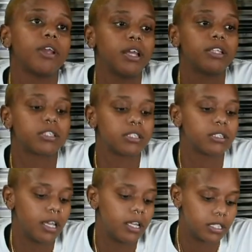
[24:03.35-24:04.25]
It's
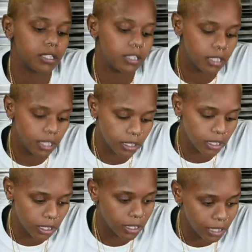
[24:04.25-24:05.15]

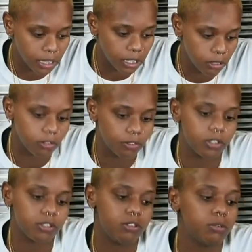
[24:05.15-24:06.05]
let the
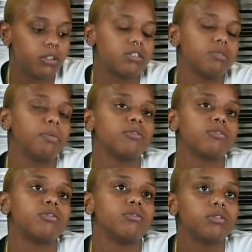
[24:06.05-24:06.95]
universe do what it's
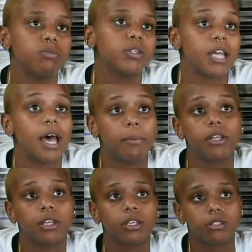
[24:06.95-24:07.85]
supposed to. It's what's happening.
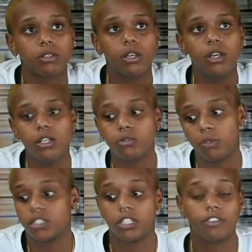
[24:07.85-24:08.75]
It's what
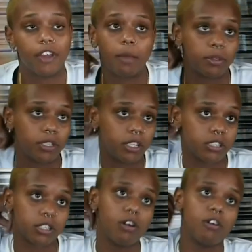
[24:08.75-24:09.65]
should have happened years
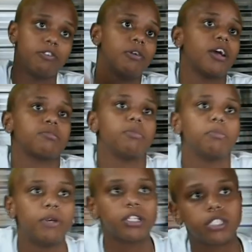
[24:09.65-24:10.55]
ago, if you ask me,
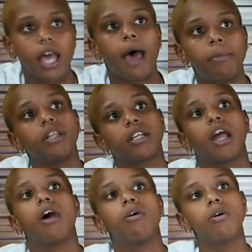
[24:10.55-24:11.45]
but it's happening
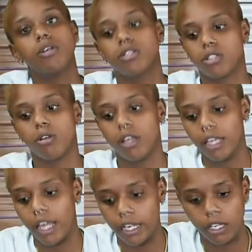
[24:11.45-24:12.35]
now. So
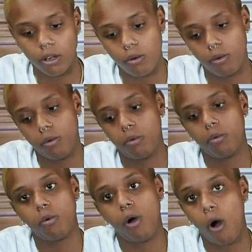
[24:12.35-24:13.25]
let it go.
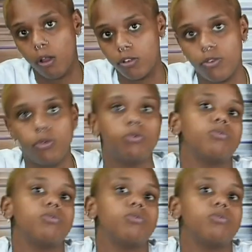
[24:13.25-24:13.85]
All of you.